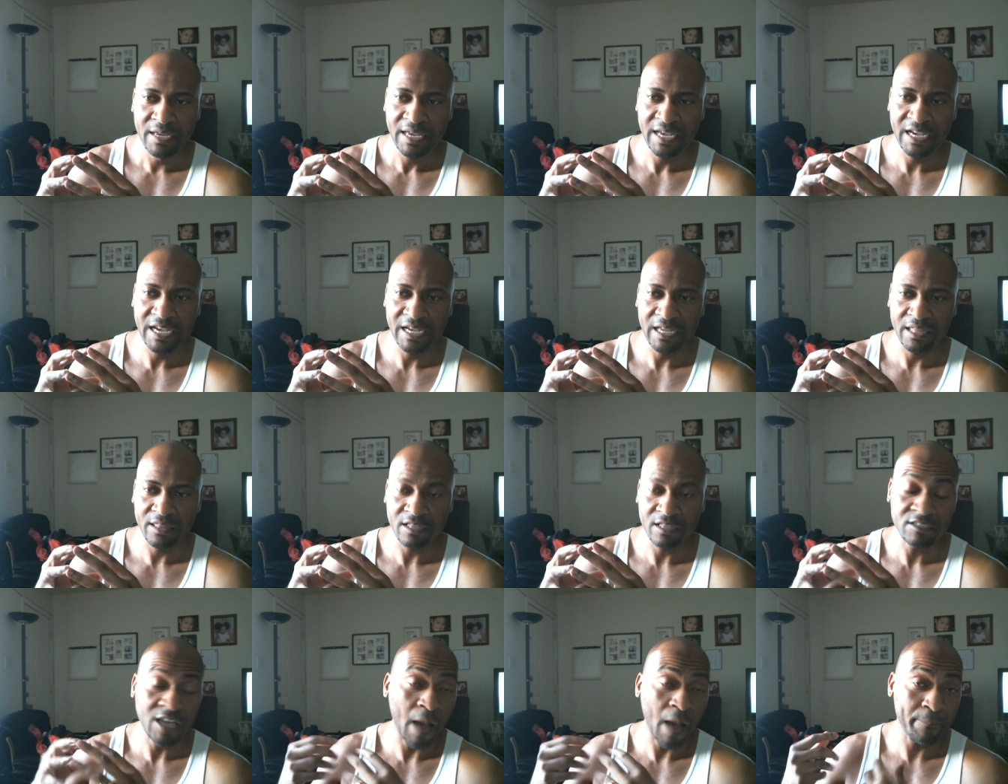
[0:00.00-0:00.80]

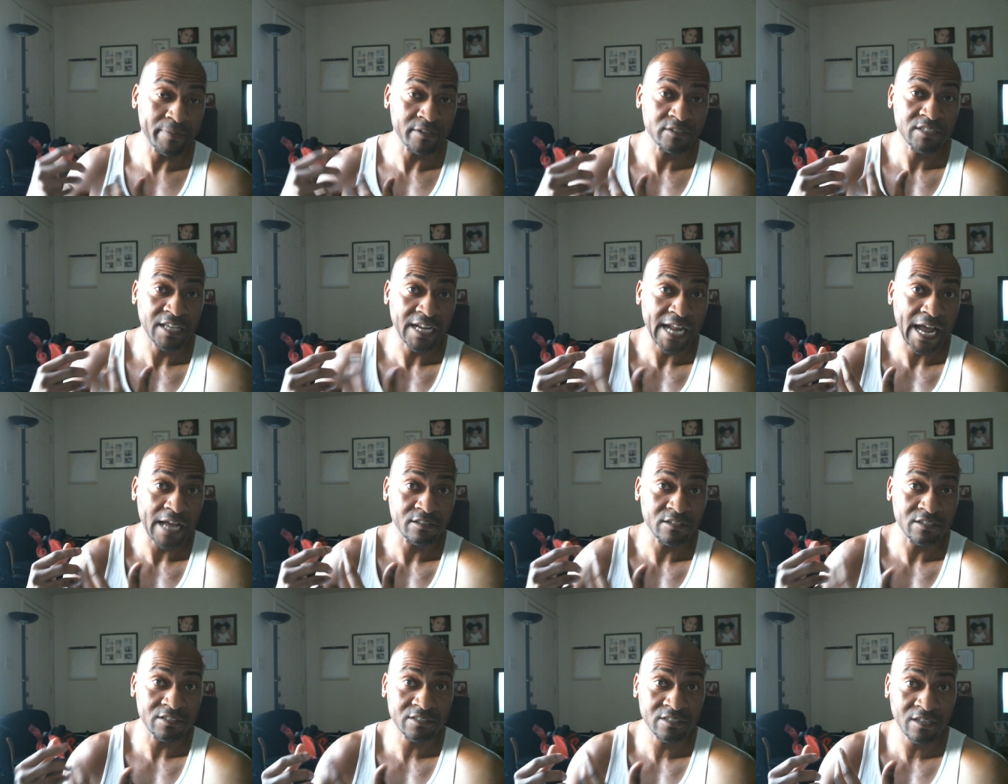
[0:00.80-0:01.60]
and the topics that
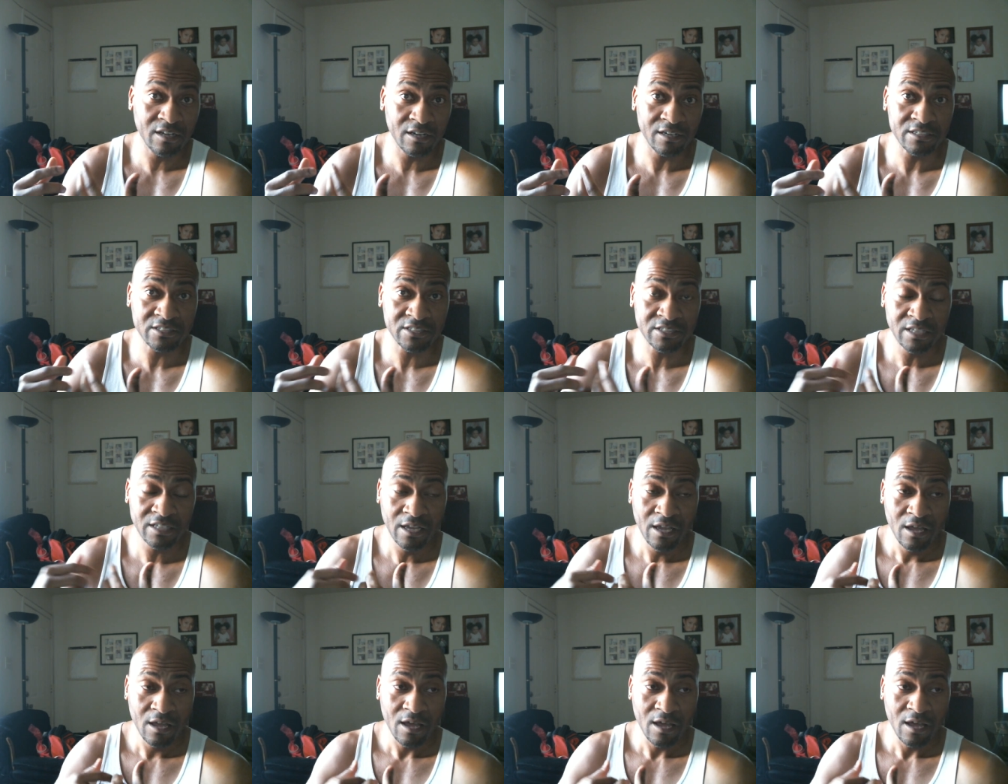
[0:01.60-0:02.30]
I discuss,